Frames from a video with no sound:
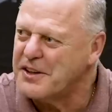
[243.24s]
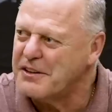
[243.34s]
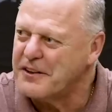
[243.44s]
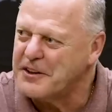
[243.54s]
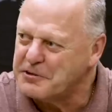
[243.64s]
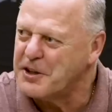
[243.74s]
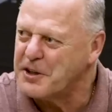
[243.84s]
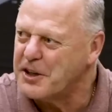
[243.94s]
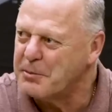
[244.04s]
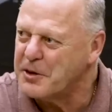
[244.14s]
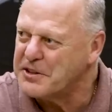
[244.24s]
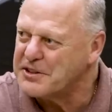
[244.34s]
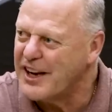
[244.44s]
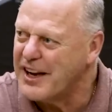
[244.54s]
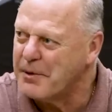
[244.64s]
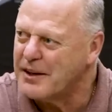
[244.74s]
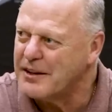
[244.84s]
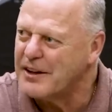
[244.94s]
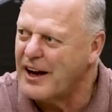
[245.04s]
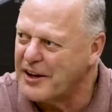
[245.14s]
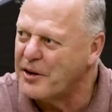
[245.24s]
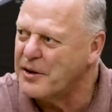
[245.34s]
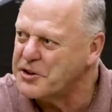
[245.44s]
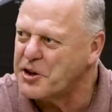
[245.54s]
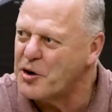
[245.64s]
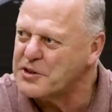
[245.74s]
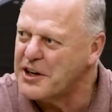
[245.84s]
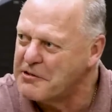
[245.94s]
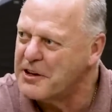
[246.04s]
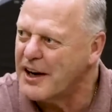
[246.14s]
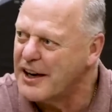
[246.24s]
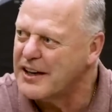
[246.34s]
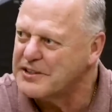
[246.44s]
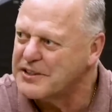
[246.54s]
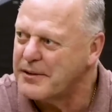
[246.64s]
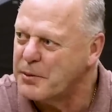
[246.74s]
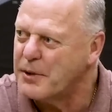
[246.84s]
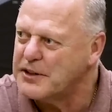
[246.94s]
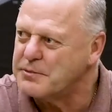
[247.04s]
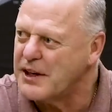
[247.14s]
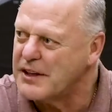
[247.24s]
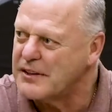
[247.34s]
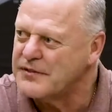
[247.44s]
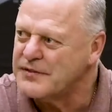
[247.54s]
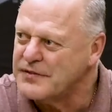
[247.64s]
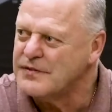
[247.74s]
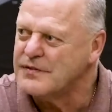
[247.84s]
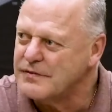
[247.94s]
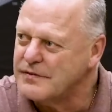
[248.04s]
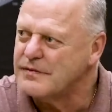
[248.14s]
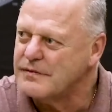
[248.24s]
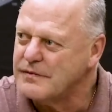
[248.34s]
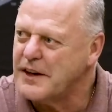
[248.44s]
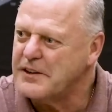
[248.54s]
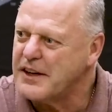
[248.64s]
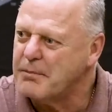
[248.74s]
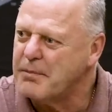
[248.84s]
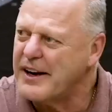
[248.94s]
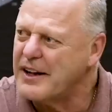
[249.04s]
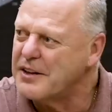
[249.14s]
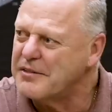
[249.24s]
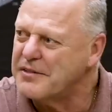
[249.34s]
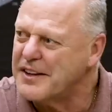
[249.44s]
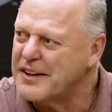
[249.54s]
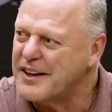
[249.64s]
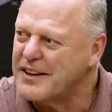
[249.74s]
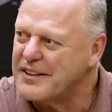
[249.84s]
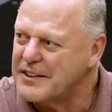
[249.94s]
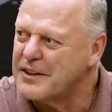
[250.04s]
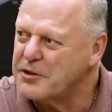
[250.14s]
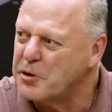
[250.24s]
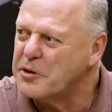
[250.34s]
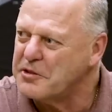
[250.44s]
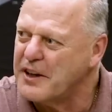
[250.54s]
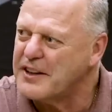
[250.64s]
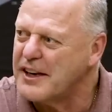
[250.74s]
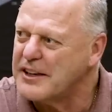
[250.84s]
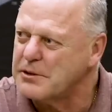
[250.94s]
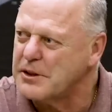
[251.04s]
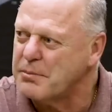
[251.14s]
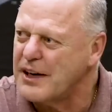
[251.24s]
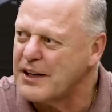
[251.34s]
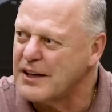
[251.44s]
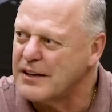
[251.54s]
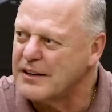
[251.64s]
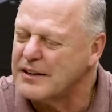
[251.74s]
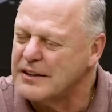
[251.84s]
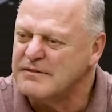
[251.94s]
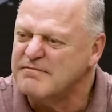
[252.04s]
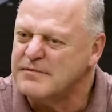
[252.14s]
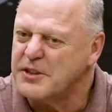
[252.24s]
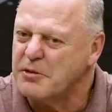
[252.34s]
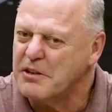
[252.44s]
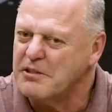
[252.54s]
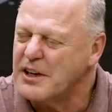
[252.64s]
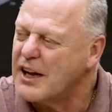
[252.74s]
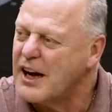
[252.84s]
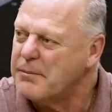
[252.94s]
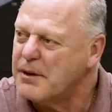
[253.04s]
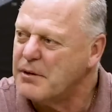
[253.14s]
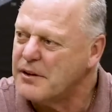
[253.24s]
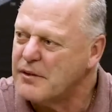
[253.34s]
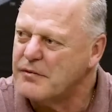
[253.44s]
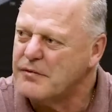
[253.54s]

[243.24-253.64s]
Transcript: he feels real good about his game, and I know as a coach, I really like his game the way he's played very competitive and uh, you know doing the right things with the puck, and so we're really happy with them.